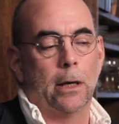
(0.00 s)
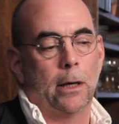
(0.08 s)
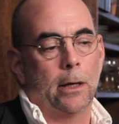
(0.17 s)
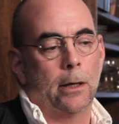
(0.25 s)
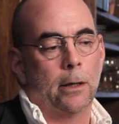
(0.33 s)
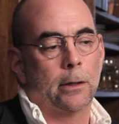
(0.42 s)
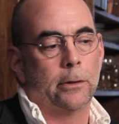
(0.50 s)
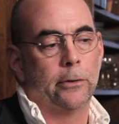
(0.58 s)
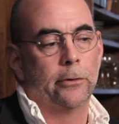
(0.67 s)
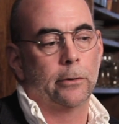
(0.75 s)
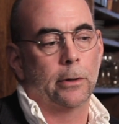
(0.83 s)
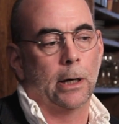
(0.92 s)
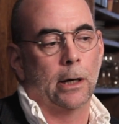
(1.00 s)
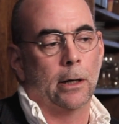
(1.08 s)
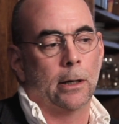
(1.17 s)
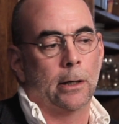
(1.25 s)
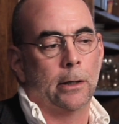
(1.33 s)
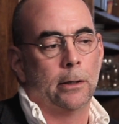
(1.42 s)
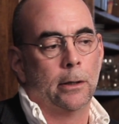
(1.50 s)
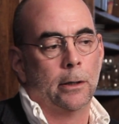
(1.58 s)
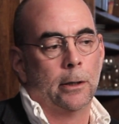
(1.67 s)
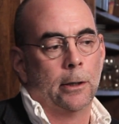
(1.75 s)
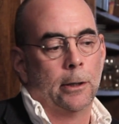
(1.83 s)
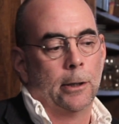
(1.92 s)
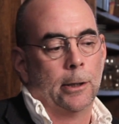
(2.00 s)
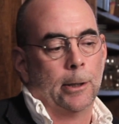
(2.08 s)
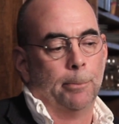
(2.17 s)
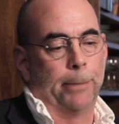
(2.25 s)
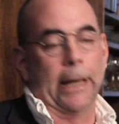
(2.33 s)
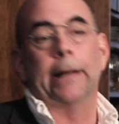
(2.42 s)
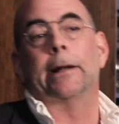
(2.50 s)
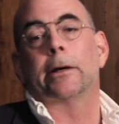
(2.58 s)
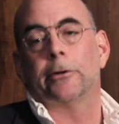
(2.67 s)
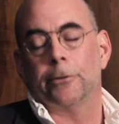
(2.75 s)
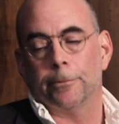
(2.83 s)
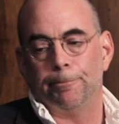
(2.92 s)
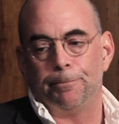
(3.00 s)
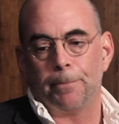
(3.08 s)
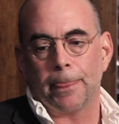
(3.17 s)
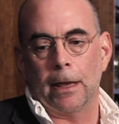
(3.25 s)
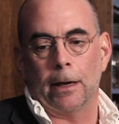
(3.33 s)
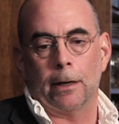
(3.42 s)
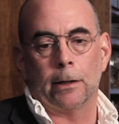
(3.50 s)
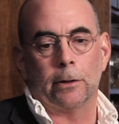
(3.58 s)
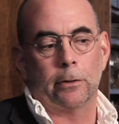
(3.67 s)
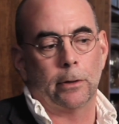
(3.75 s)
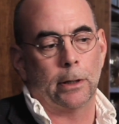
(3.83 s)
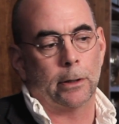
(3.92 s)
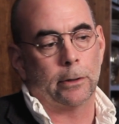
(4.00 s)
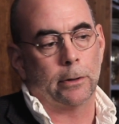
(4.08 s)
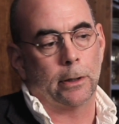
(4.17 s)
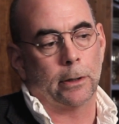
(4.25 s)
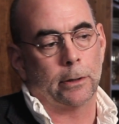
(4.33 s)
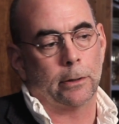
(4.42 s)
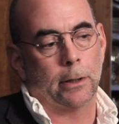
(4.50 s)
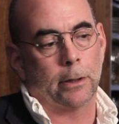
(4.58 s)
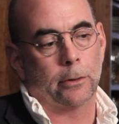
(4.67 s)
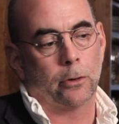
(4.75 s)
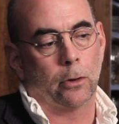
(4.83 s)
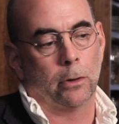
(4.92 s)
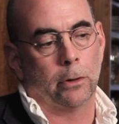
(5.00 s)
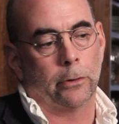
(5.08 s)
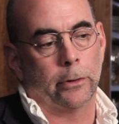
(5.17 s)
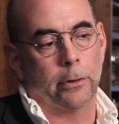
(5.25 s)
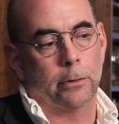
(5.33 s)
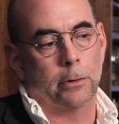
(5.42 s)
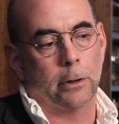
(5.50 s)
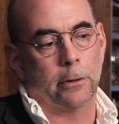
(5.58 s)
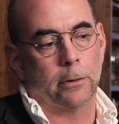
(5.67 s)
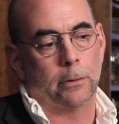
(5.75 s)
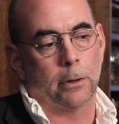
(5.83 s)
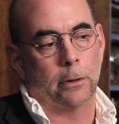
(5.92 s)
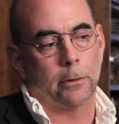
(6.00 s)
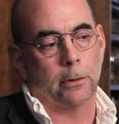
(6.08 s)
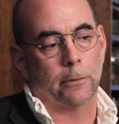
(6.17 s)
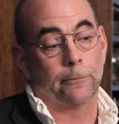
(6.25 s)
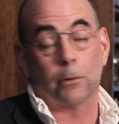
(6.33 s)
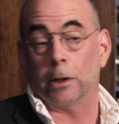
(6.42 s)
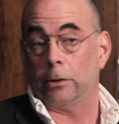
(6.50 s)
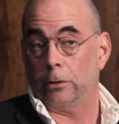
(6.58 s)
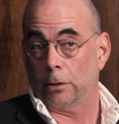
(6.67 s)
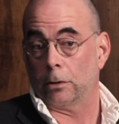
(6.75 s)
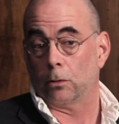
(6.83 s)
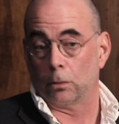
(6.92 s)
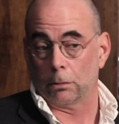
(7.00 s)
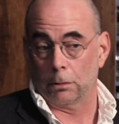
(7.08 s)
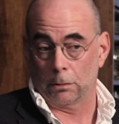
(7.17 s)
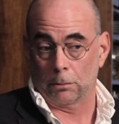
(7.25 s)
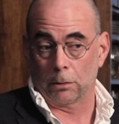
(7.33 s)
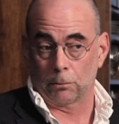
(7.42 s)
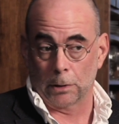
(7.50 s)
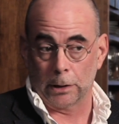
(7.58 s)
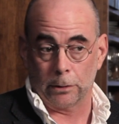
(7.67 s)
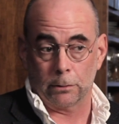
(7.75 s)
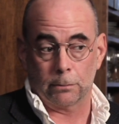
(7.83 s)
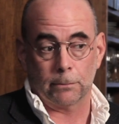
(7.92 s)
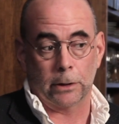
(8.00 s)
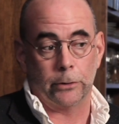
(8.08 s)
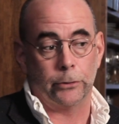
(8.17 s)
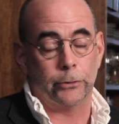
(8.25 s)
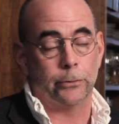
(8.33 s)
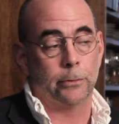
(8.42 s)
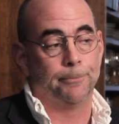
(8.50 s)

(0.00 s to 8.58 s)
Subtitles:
And I panicked and called a friend, a writer I knew,